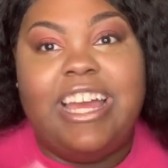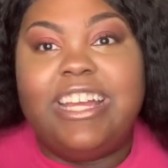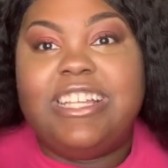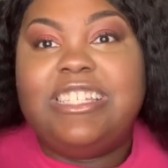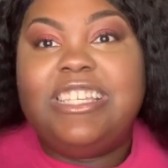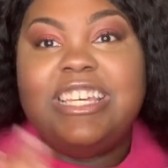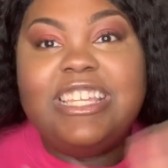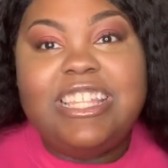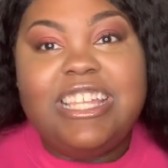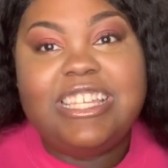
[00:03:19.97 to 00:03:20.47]
Like,
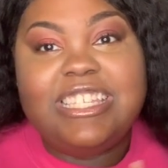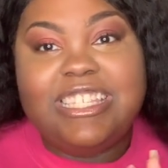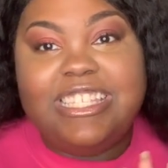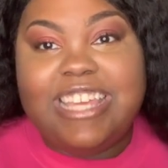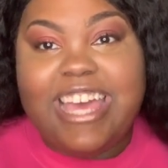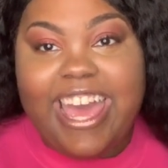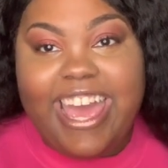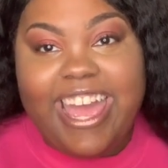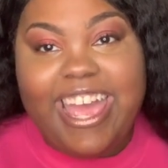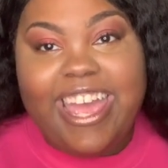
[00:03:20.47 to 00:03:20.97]
to this
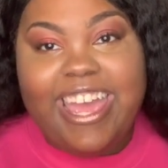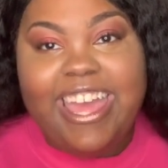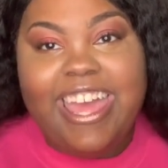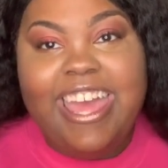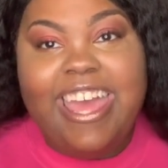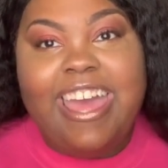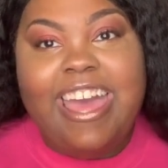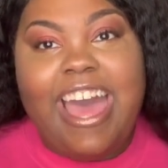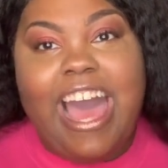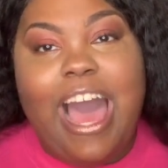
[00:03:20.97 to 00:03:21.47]
day,
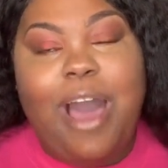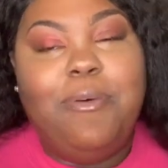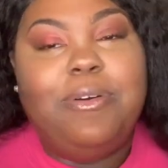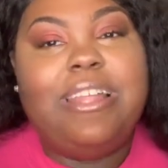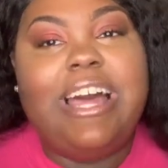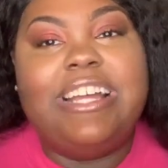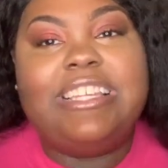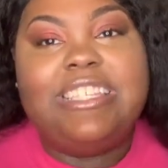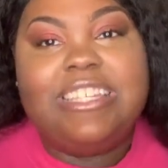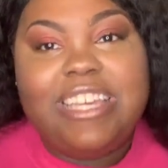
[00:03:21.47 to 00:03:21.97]
I would
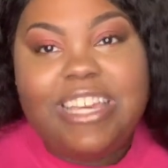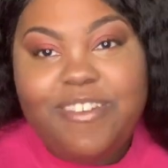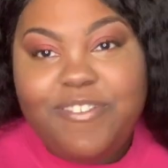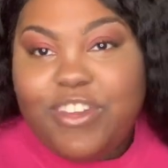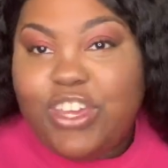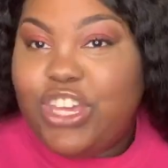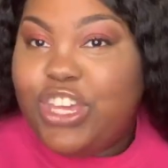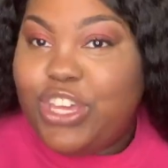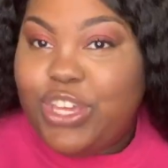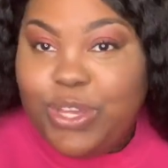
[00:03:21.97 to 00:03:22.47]
like to give
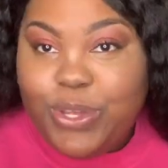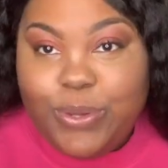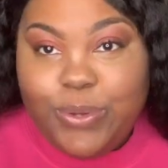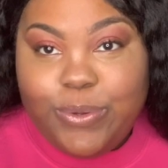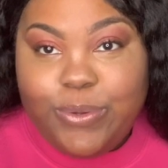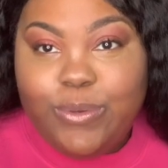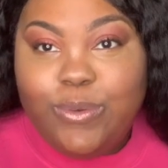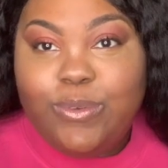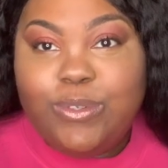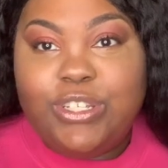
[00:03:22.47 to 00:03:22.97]
a
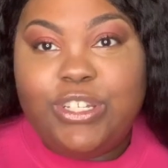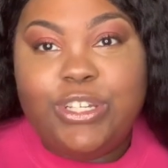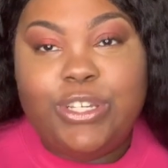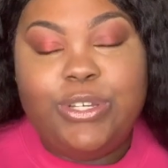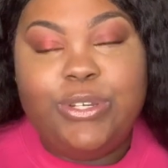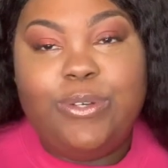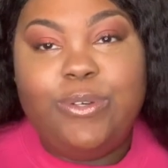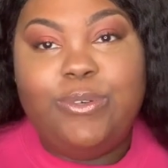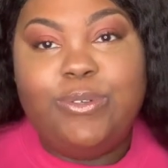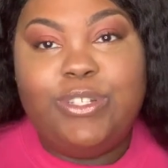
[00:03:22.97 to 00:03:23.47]
huge